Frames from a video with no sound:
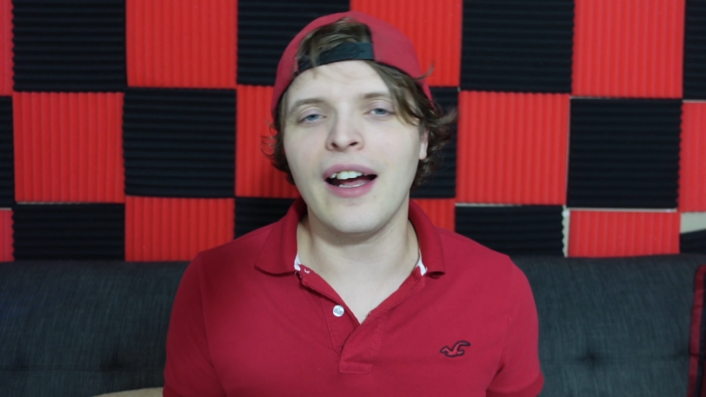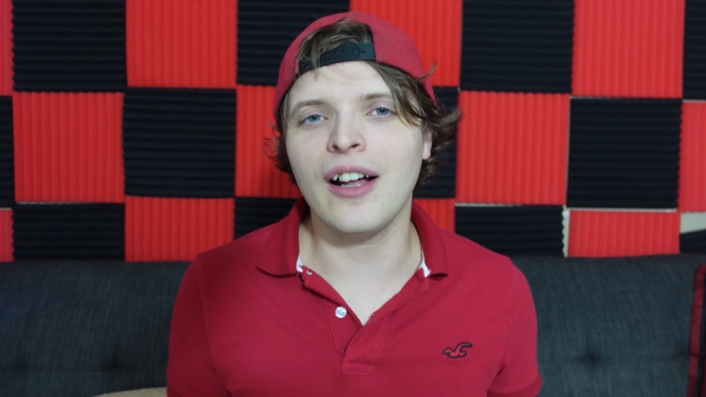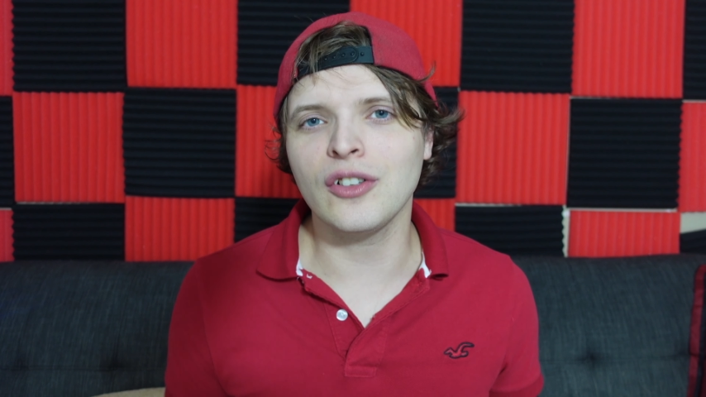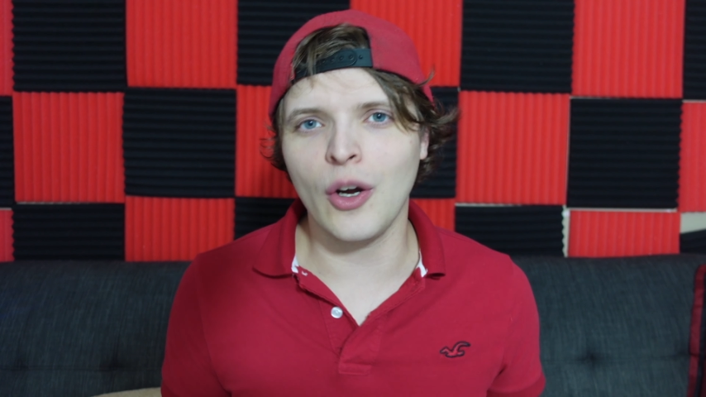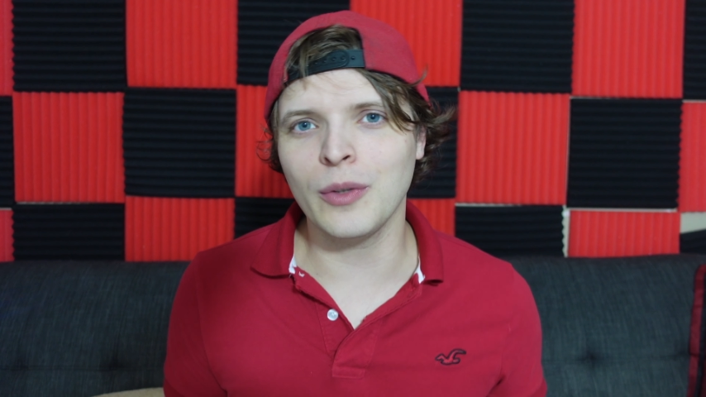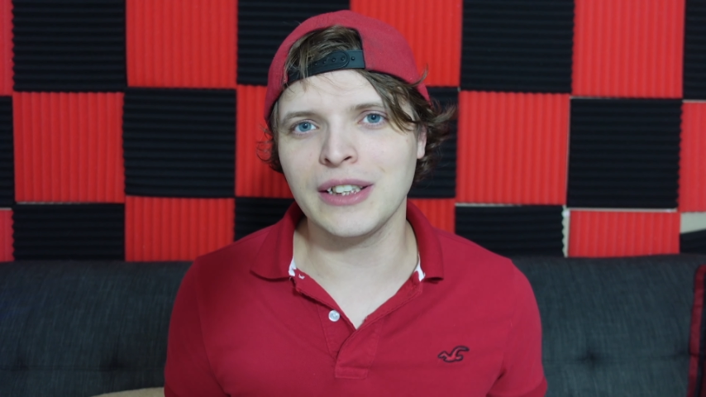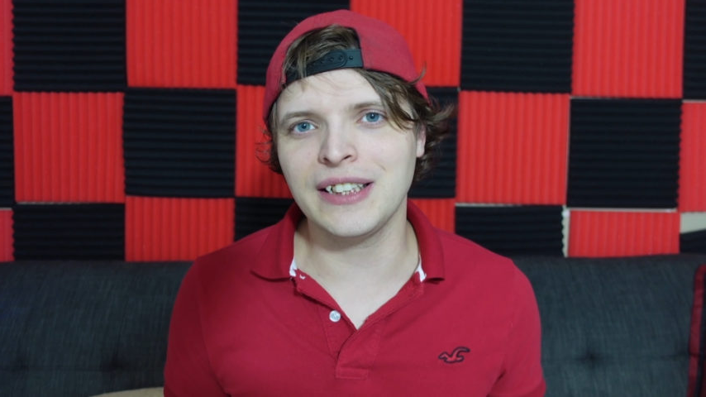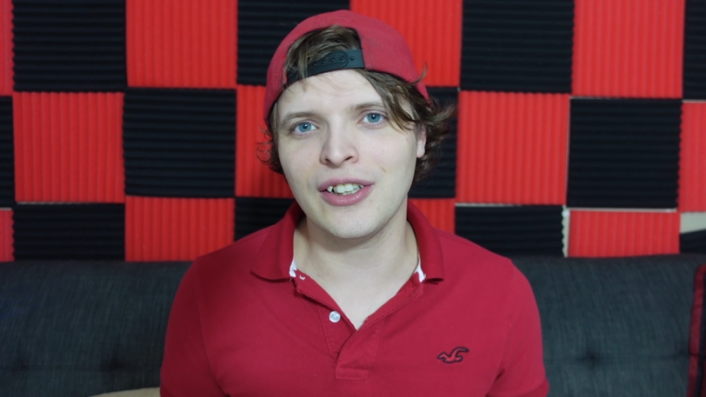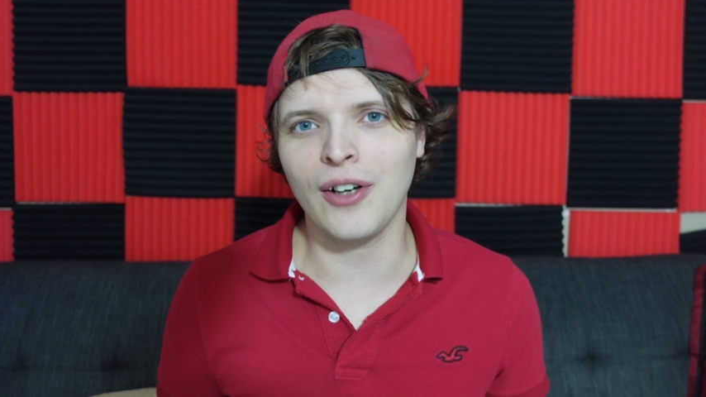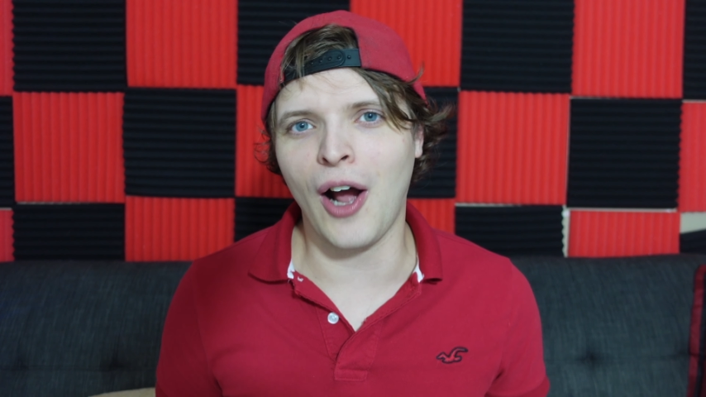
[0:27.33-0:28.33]
a lower
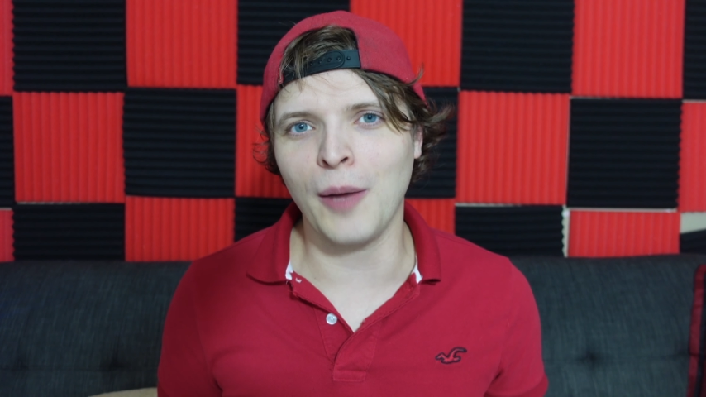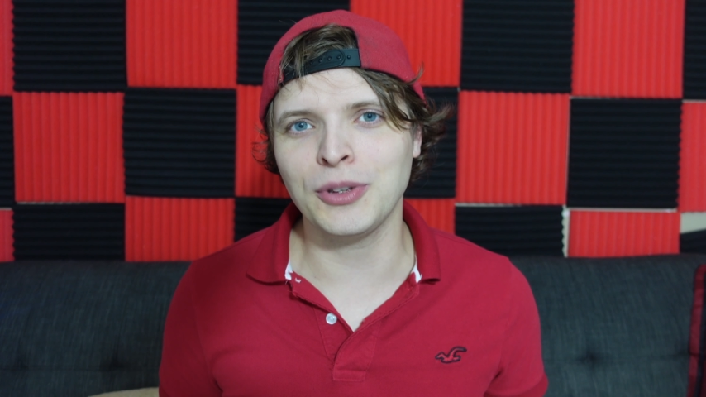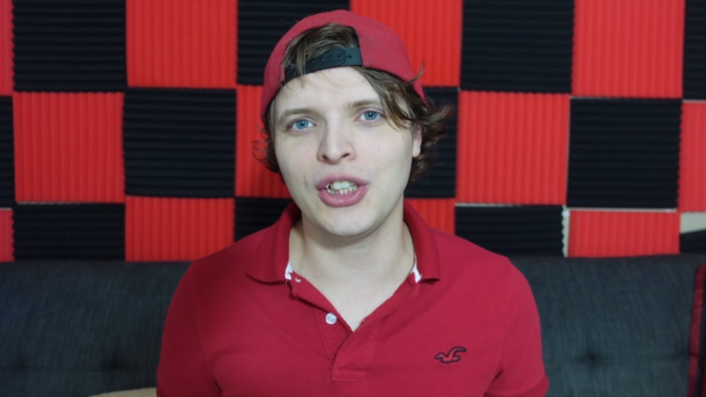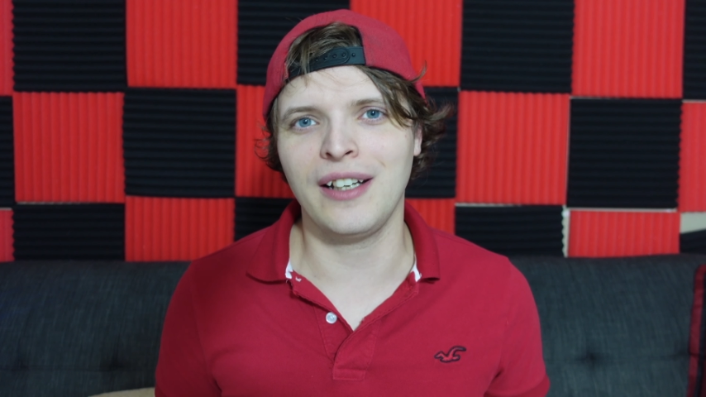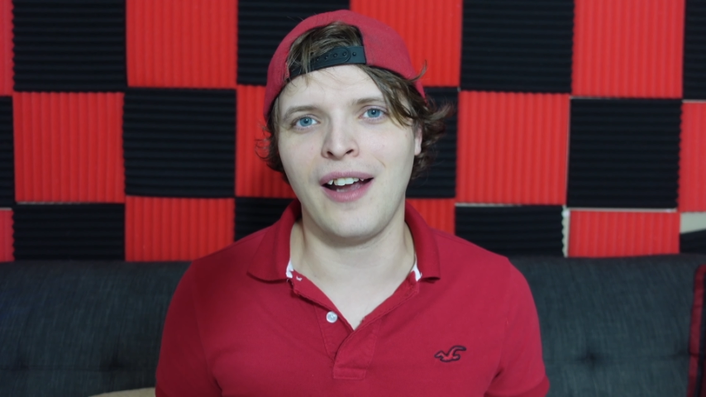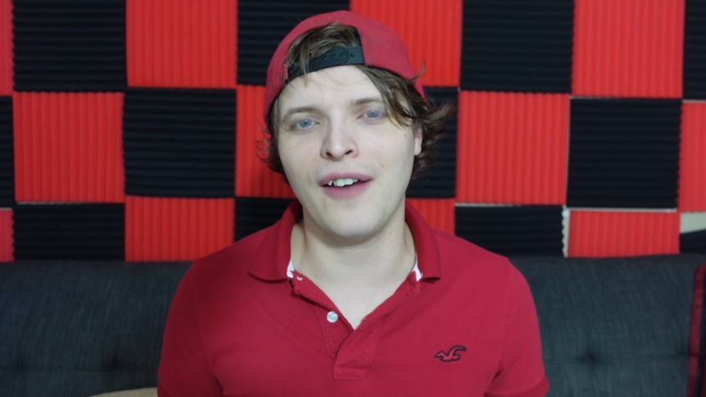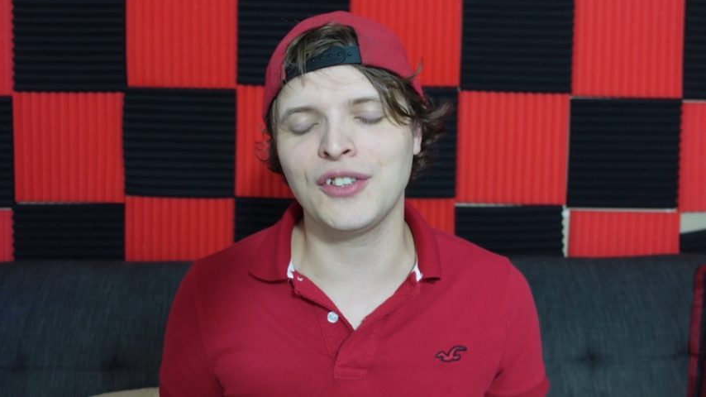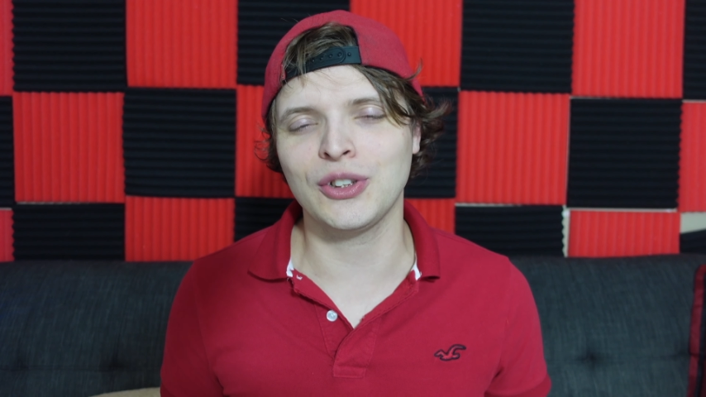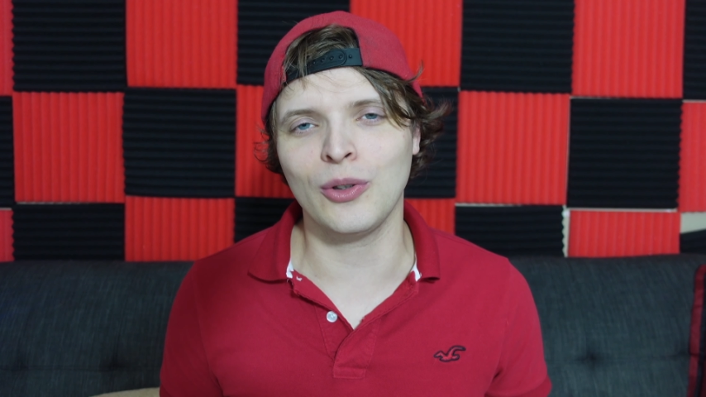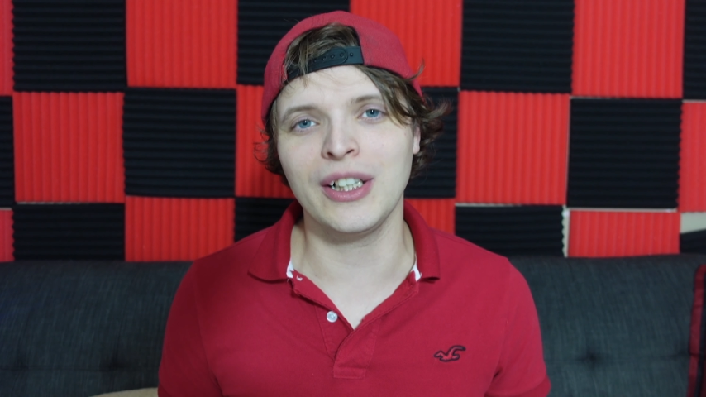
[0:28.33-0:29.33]
tier option of
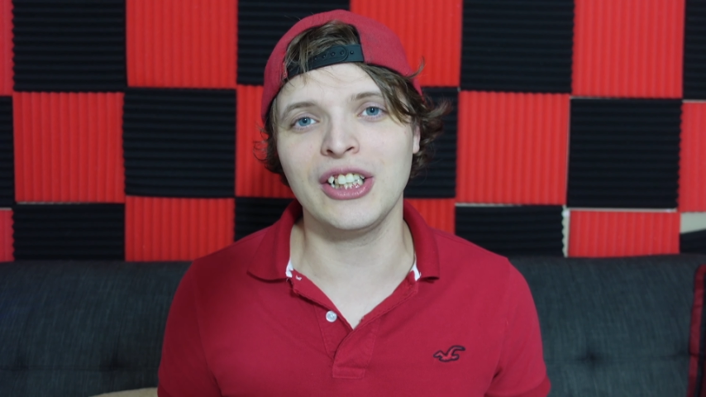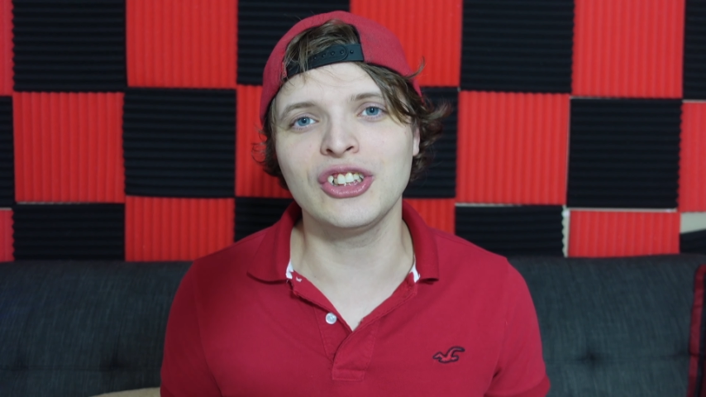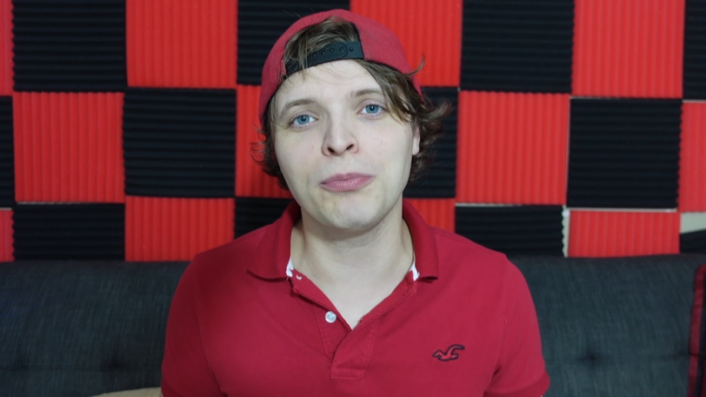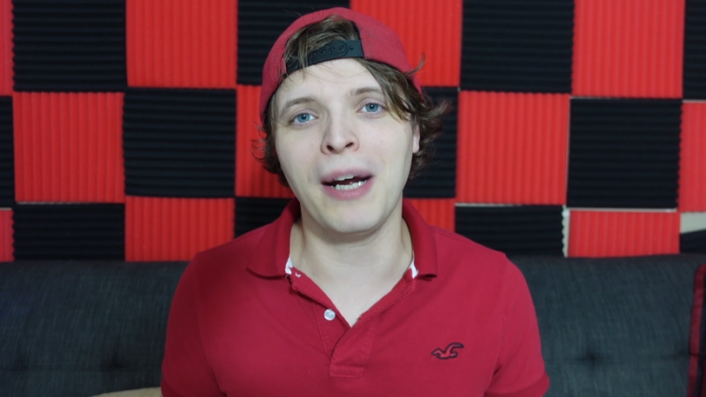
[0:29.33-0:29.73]
storage